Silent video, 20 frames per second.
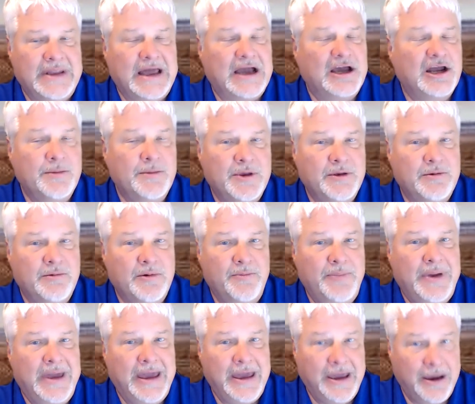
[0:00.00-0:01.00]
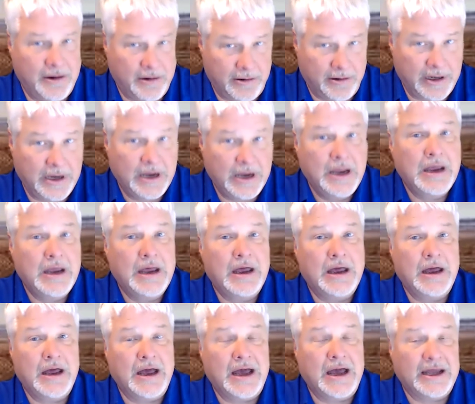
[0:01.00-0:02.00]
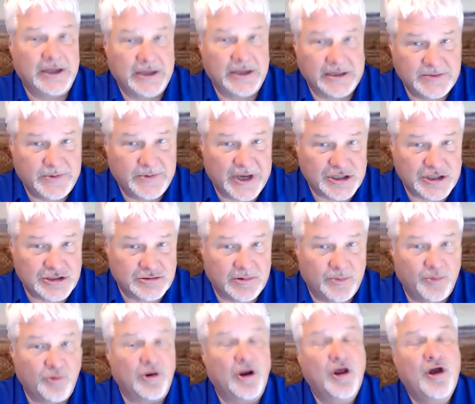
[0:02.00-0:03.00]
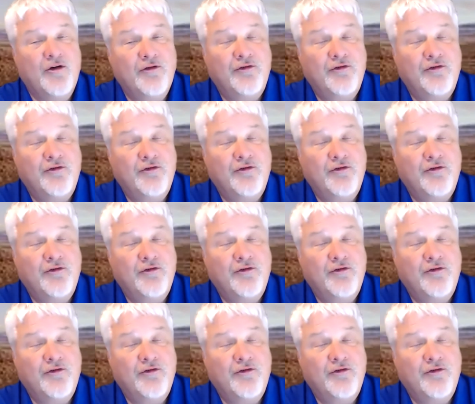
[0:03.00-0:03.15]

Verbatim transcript: not going to be repaired on the inspection report.